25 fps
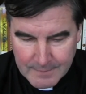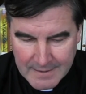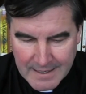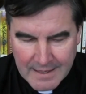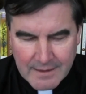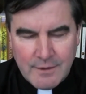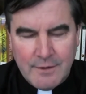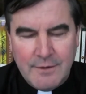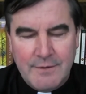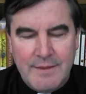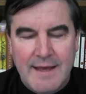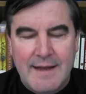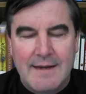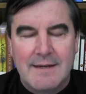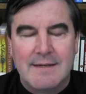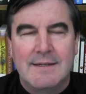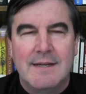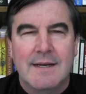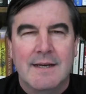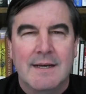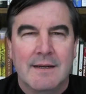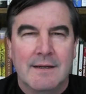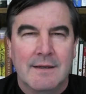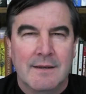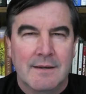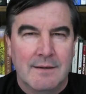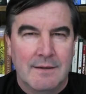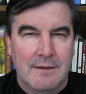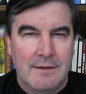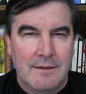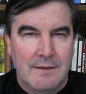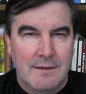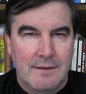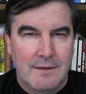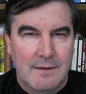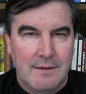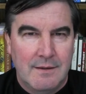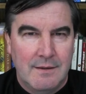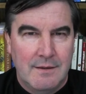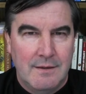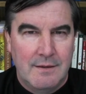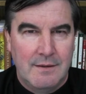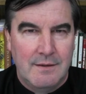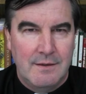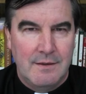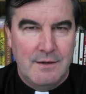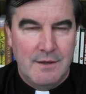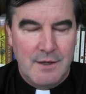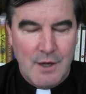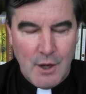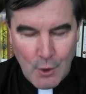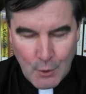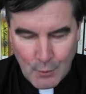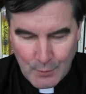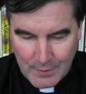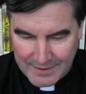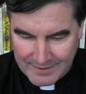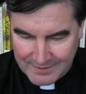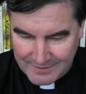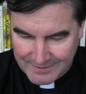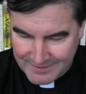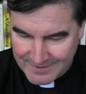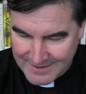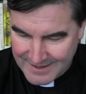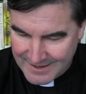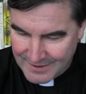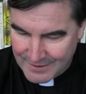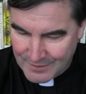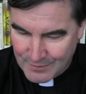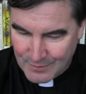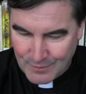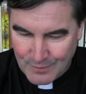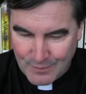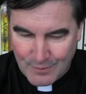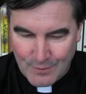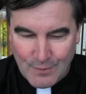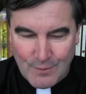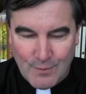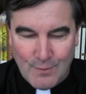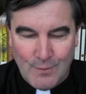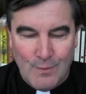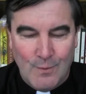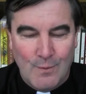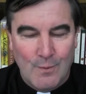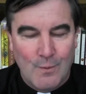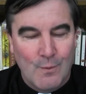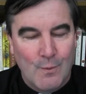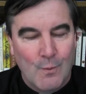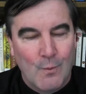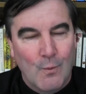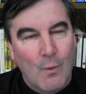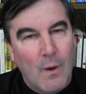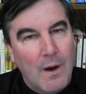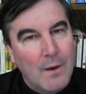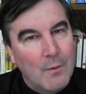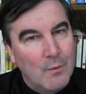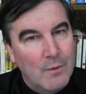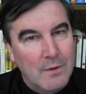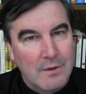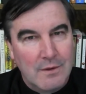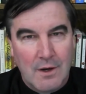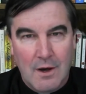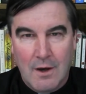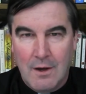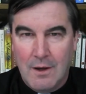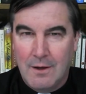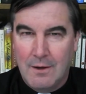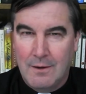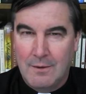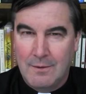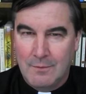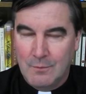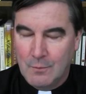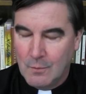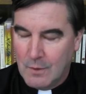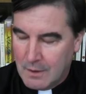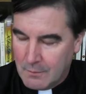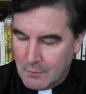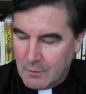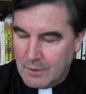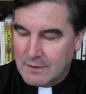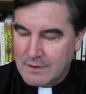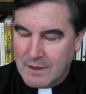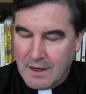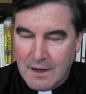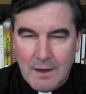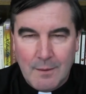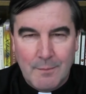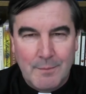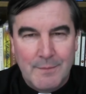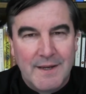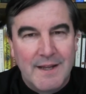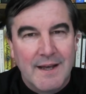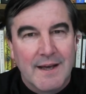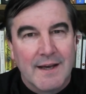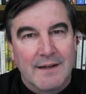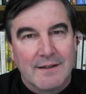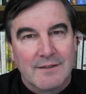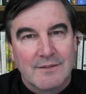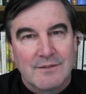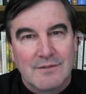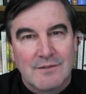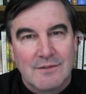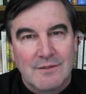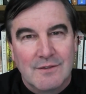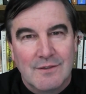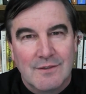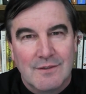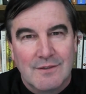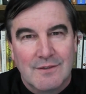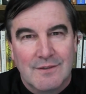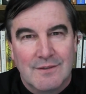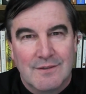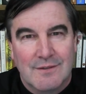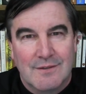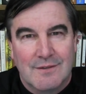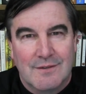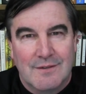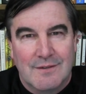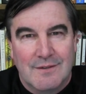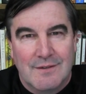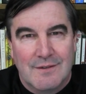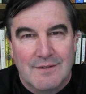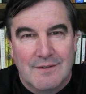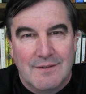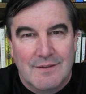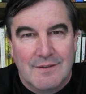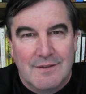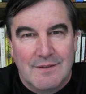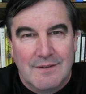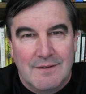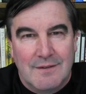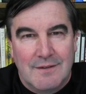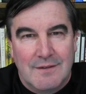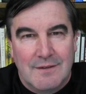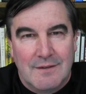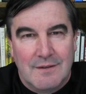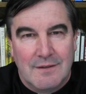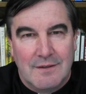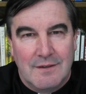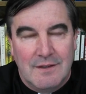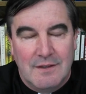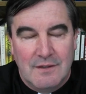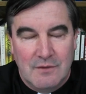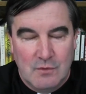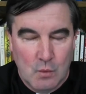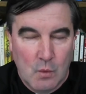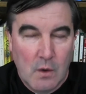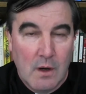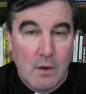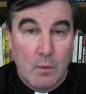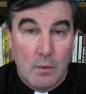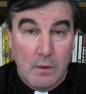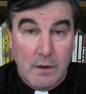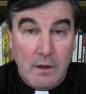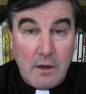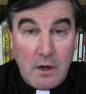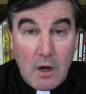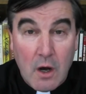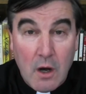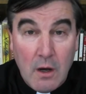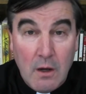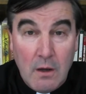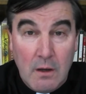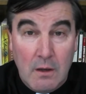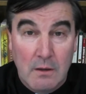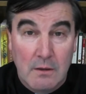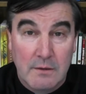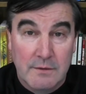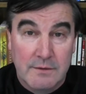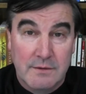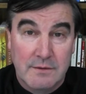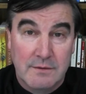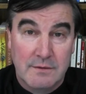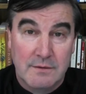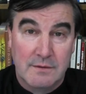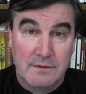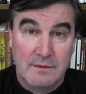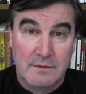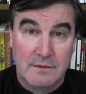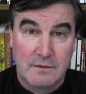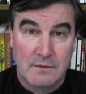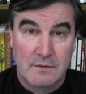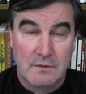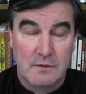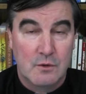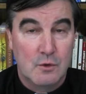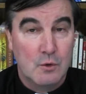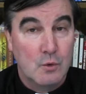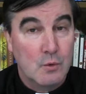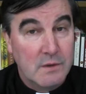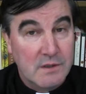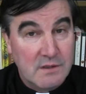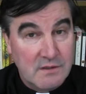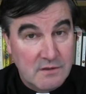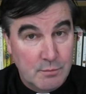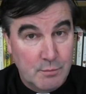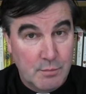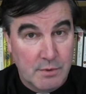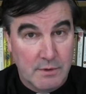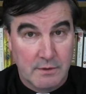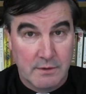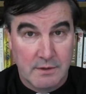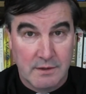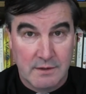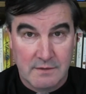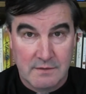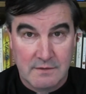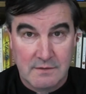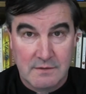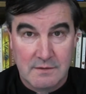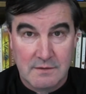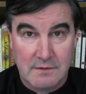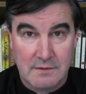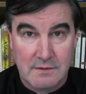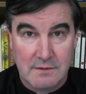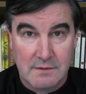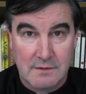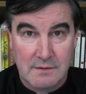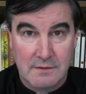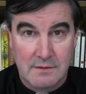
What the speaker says: Enter that den knowing that what will come next is what we're called to experience.